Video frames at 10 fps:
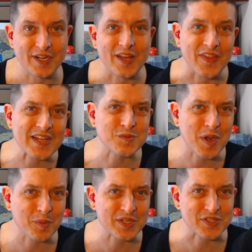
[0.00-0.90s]
And that's why I
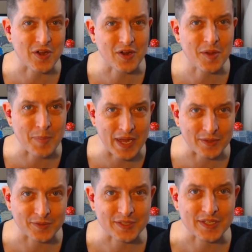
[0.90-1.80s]
want to talk
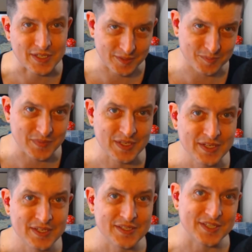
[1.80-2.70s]
about him
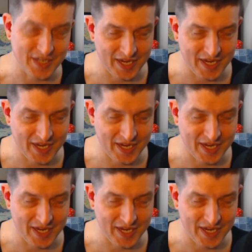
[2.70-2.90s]
today.